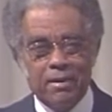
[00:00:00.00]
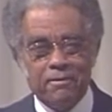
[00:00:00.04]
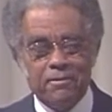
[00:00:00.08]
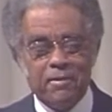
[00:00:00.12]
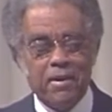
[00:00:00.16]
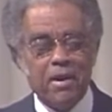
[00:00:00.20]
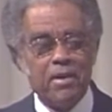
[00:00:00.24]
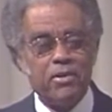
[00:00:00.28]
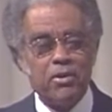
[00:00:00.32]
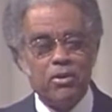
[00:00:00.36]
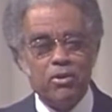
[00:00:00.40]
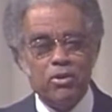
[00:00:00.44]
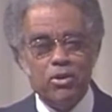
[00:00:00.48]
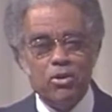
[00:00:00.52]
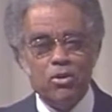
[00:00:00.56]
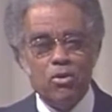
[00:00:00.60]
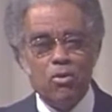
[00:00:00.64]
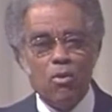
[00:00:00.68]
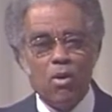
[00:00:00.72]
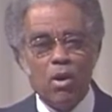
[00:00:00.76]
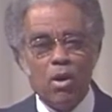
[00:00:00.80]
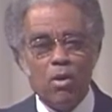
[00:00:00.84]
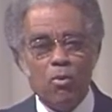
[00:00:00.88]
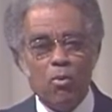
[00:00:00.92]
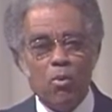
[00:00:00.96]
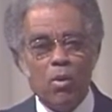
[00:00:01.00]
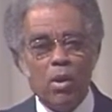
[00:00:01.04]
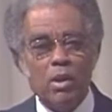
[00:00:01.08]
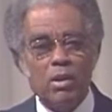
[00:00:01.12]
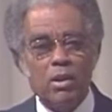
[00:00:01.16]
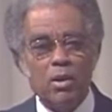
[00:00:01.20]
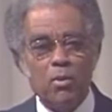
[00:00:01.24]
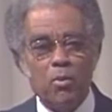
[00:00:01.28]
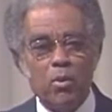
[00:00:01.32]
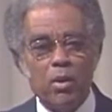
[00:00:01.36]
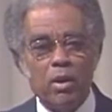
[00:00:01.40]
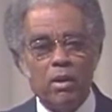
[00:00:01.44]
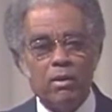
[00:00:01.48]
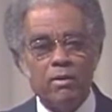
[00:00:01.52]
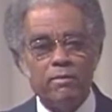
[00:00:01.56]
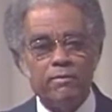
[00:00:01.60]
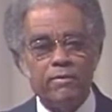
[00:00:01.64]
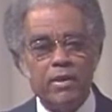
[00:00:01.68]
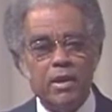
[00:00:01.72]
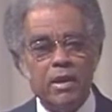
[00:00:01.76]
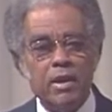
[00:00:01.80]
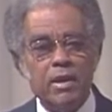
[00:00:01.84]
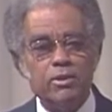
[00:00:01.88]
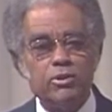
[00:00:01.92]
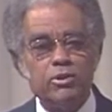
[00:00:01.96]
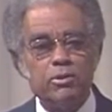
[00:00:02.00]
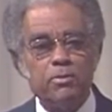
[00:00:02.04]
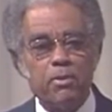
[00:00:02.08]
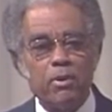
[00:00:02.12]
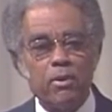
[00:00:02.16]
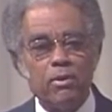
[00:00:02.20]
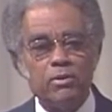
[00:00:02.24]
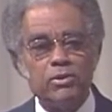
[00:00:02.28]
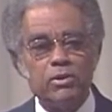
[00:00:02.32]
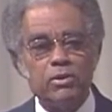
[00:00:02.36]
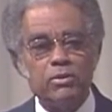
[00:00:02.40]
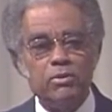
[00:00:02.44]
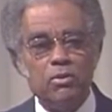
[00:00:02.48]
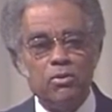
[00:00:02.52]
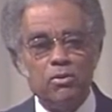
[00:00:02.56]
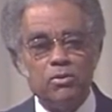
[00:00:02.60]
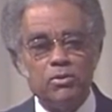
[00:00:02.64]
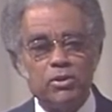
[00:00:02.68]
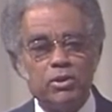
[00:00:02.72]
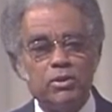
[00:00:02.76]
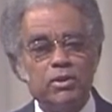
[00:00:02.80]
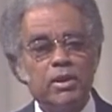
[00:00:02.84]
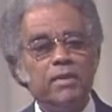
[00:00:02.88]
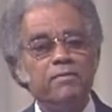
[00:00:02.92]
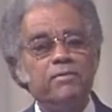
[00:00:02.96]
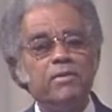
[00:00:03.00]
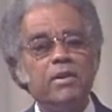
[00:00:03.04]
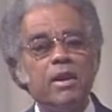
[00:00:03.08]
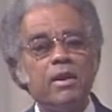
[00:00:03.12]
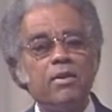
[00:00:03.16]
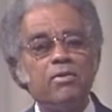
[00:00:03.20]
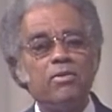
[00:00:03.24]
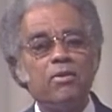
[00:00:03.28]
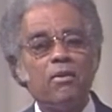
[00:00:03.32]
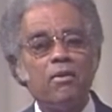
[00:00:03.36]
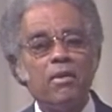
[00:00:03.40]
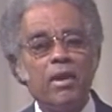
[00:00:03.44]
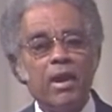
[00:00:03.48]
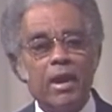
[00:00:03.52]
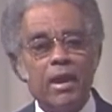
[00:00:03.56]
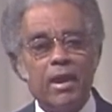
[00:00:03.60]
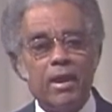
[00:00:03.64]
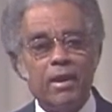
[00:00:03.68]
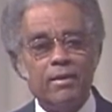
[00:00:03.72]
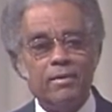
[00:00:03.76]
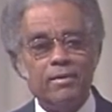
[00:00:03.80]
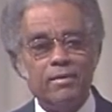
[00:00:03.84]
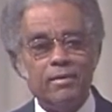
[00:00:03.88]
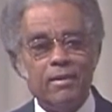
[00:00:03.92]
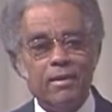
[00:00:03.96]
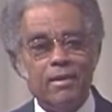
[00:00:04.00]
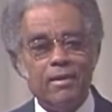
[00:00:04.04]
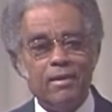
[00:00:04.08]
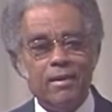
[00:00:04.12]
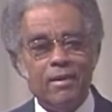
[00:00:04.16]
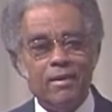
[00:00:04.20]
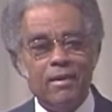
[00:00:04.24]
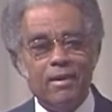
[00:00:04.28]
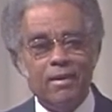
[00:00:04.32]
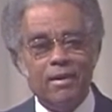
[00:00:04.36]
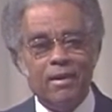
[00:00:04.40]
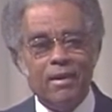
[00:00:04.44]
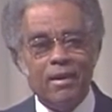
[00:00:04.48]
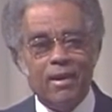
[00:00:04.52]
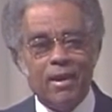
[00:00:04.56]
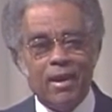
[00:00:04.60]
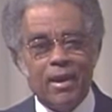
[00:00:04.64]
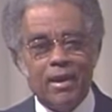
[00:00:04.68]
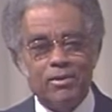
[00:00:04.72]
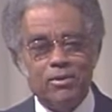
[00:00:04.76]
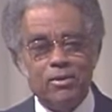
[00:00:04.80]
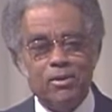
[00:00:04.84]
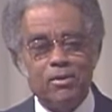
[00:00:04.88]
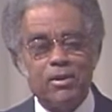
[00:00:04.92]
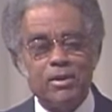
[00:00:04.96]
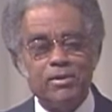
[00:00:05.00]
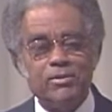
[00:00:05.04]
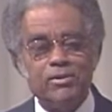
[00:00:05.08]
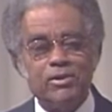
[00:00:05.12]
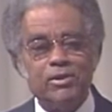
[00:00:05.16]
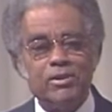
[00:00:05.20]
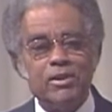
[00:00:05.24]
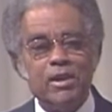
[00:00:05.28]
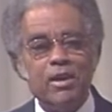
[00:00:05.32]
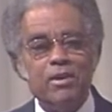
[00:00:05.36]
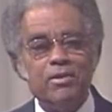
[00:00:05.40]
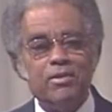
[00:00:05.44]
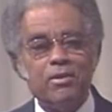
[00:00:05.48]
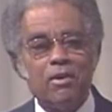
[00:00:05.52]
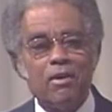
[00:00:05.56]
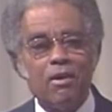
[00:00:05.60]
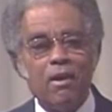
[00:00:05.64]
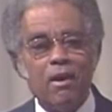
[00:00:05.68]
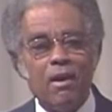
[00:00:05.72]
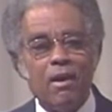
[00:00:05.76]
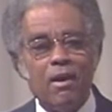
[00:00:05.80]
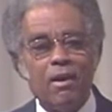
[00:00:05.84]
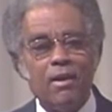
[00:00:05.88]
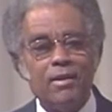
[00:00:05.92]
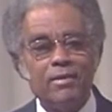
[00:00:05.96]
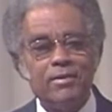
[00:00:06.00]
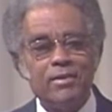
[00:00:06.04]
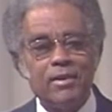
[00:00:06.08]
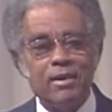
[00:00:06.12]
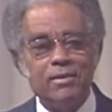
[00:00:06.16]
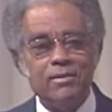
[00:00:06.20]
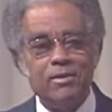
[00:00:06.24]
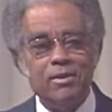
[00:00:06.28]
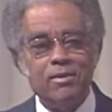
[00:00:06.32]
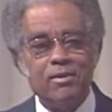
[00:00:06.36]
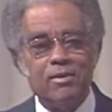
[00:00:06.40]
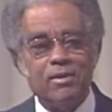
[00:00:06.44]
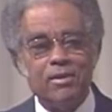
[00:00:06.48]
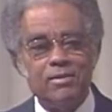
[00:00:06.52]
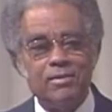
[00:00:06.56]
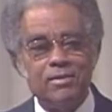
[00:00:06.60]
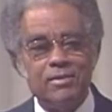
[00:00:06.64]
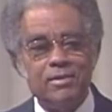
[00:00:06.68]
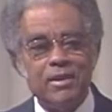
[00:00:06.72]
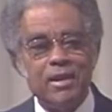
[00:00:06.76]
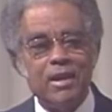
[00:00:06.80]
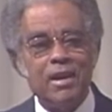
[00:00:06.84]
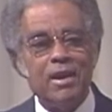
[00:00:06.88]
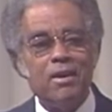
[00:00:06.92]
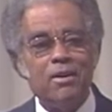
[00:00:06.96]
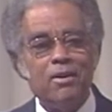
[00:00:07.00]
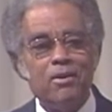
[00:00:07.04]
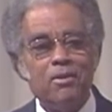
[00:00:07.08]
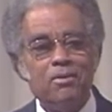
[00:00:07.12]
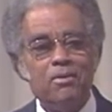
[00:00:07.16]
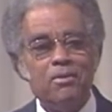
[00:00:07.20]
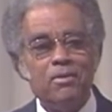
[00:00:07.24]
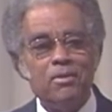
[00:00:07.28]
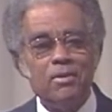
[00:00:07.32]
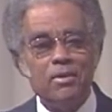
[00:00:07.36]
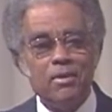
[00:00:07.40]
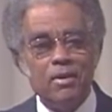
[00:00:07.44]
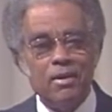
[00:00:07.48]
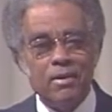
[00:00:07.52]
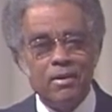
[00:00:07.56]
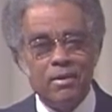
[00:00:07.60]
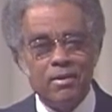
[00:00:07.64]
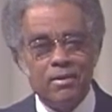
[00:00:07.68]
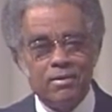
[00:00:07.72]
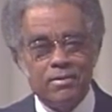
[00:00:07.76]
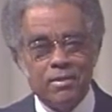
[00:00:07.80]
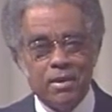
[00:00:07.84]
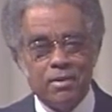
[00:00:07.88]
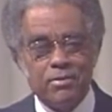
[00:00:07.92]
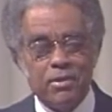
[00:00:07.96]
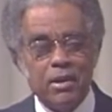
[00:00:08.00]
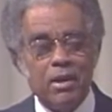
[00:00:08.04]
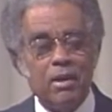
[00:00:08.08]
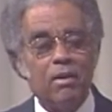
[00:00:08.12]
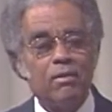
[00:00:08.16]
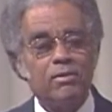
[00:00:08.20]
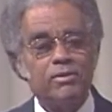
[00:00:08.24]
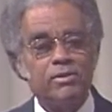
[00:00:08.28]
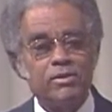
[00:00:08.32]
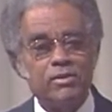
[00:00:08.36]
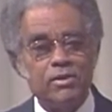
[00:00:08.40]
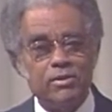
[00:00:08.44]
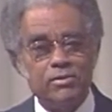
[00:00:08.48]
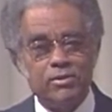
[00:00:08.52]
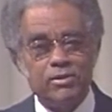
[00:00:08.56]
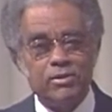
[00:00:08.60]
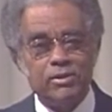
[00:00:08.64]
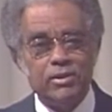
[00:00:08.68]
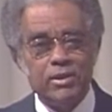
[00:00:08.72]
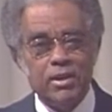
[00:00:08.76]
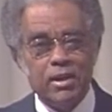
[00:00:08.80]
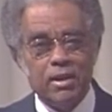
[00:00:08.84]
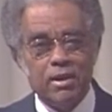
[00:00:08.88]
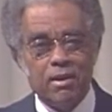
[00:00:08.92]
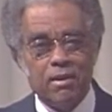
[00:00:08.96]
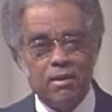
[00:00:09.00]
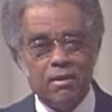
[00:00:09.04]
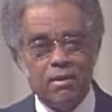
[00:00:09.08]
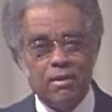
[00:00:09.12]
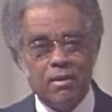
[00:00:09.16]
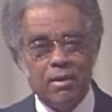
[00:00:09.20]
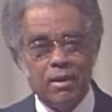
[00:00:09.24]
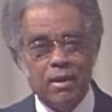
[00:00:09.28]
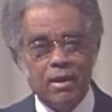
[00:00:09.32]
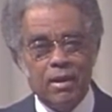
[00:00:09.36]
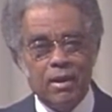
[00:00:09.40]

Father, you are well aware of each person who's lifting their hand, and you can see their heart and you can tell that they are sincere.